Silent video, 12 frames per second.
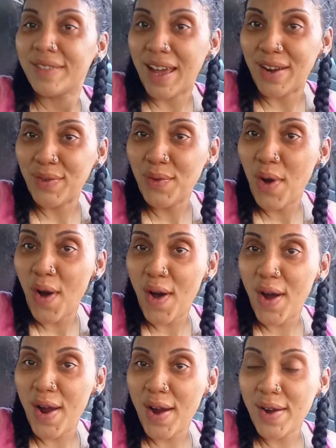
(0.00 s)
got a new
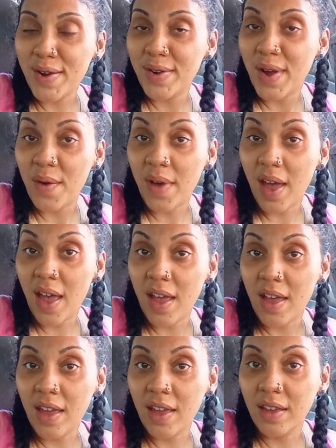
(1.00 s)
car,
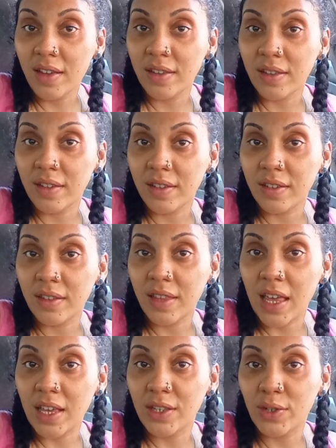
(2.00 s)
okay?
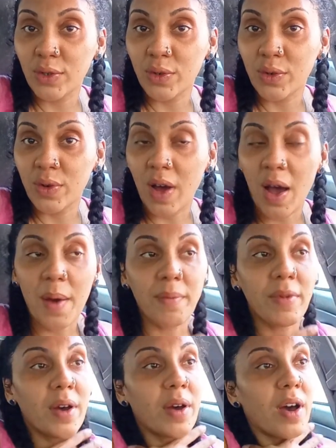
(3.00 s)
Thanks to
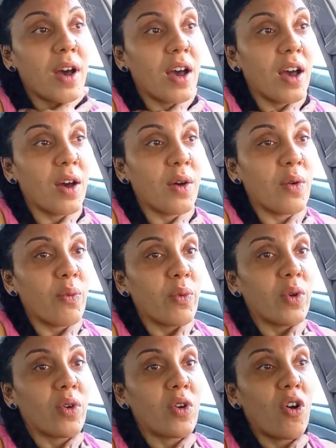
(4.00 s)

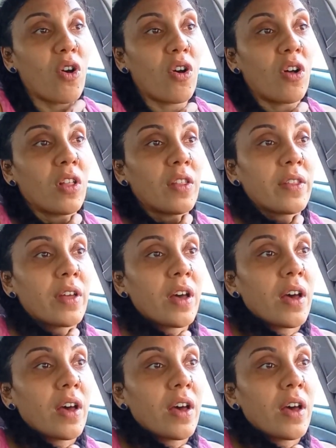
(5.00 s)
we'll call